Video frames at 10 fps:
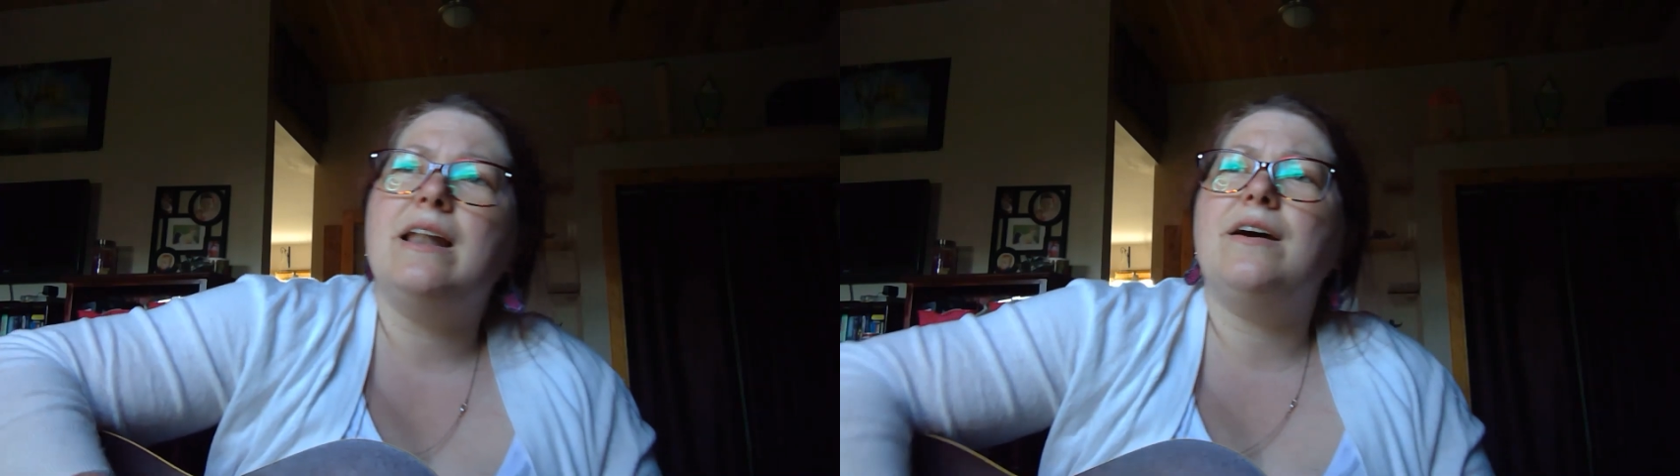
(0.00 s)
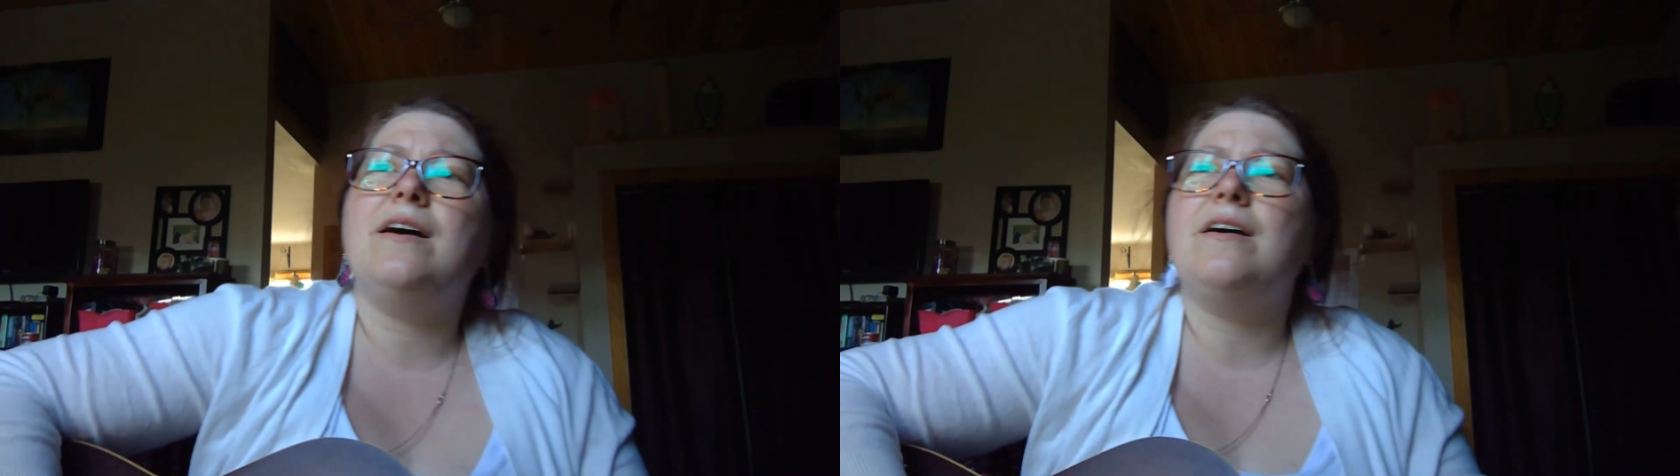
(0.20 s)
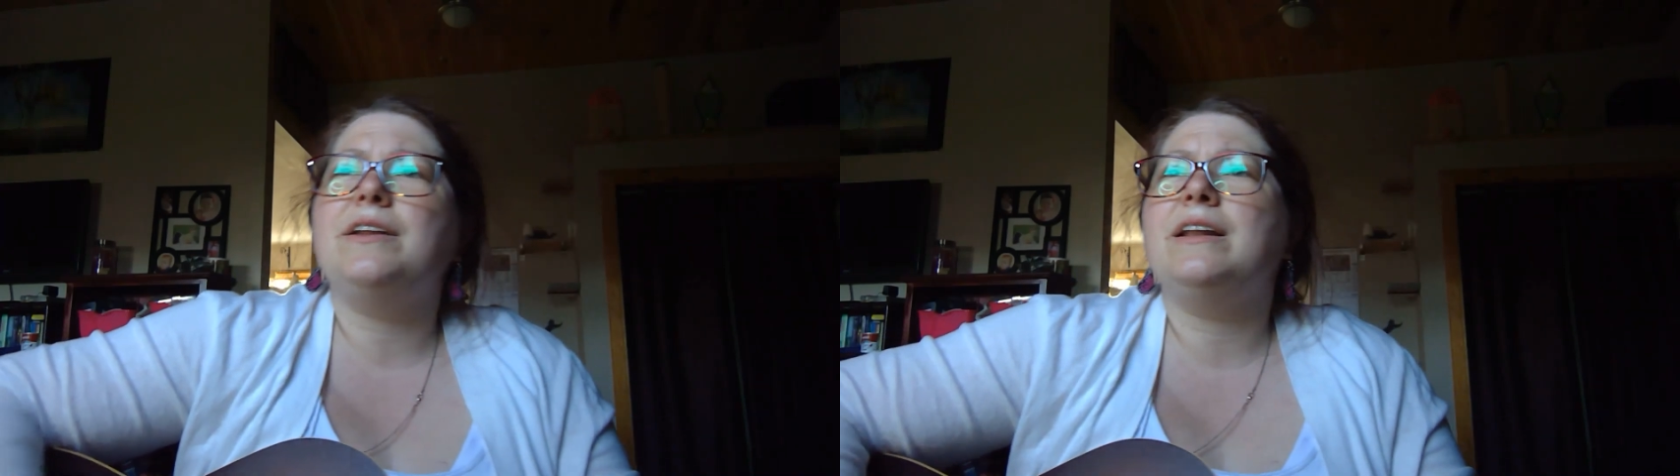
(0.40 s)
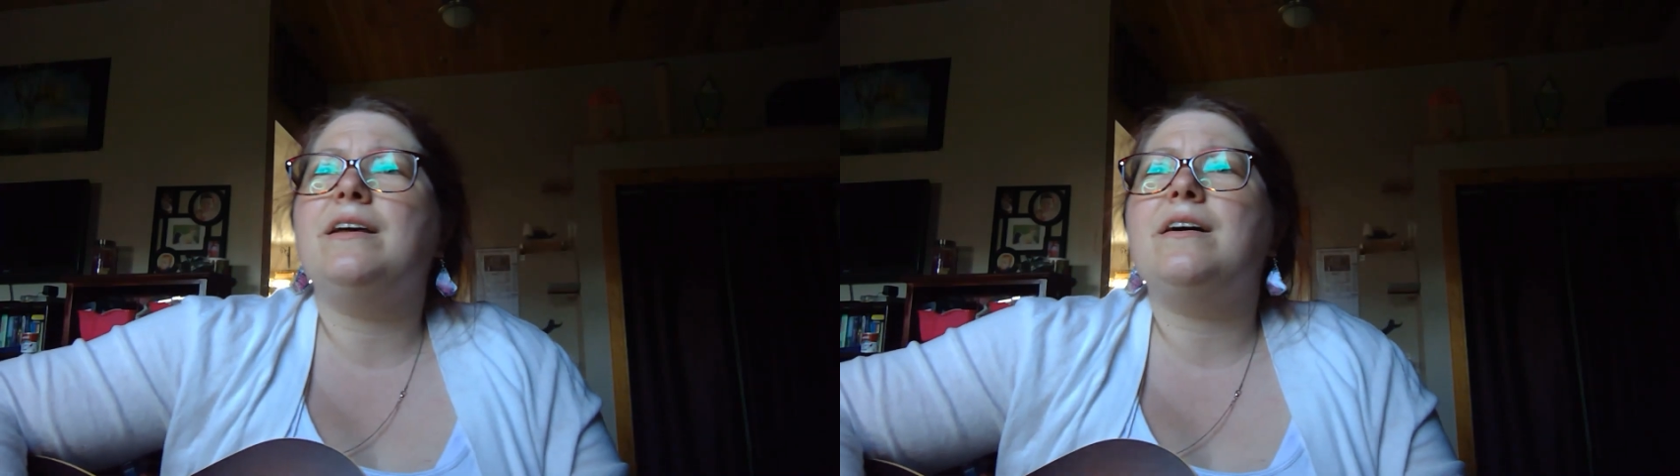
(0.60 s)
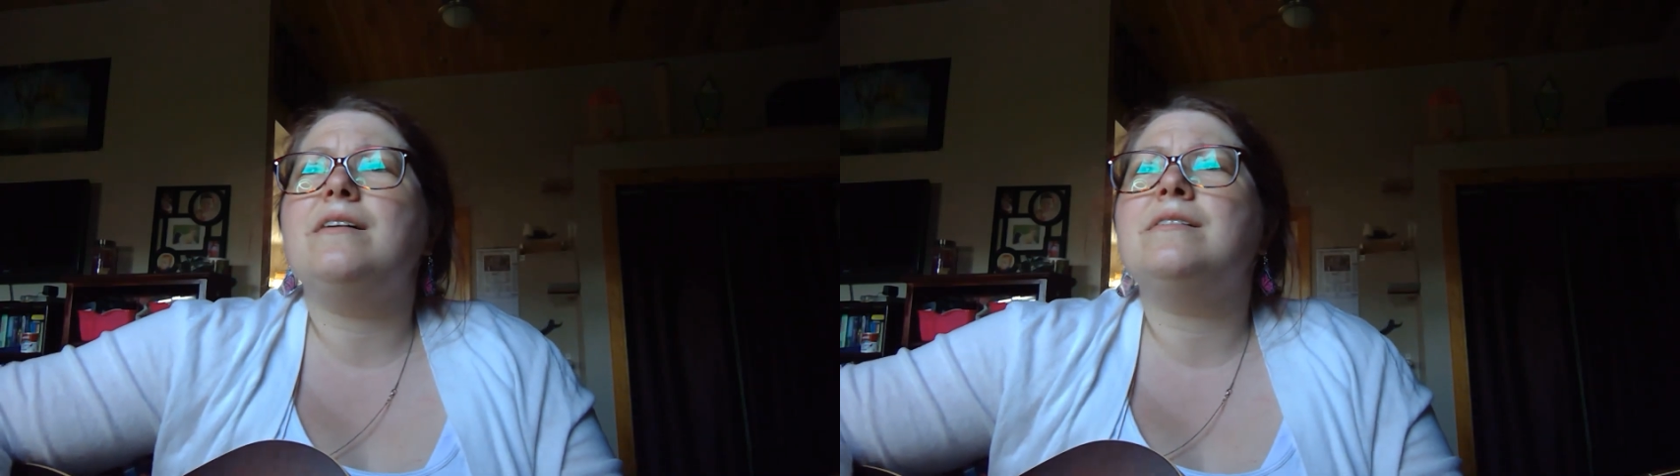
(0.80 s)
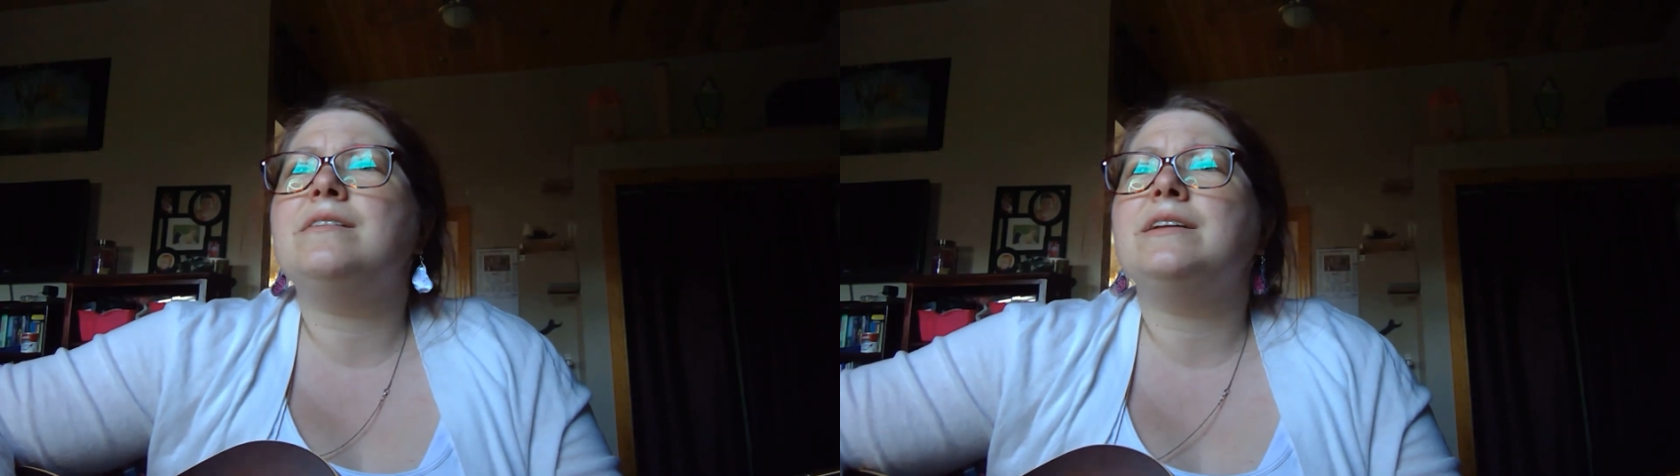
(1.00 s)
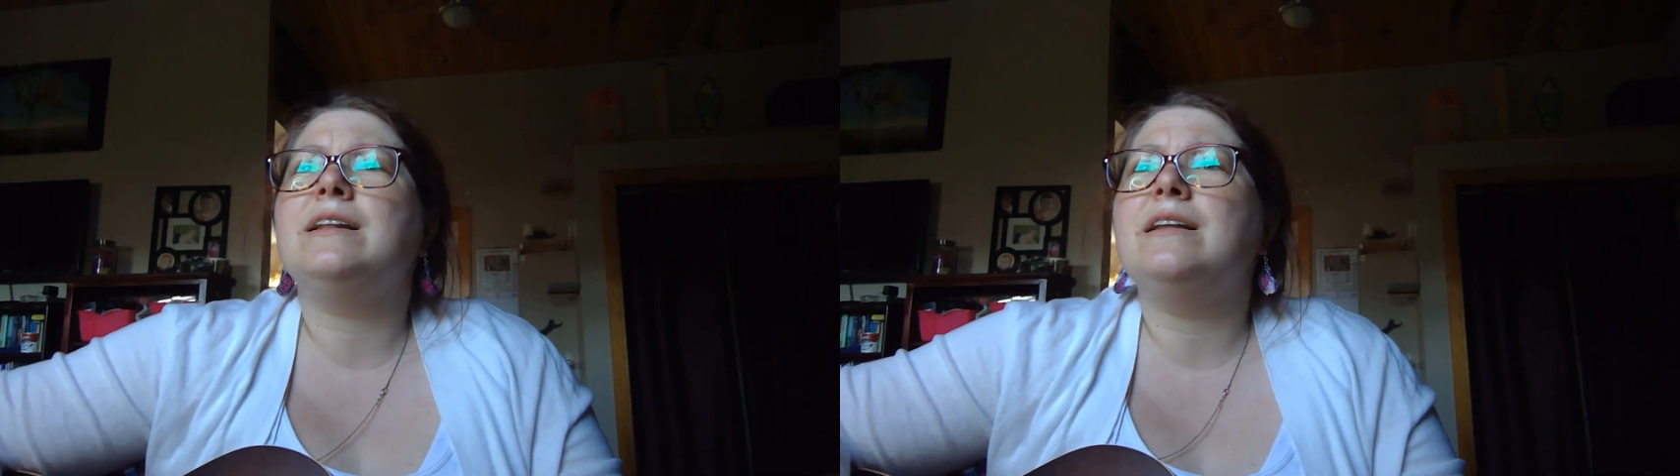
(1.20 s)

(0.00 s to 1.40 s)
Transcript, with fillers: Lordy, lordy,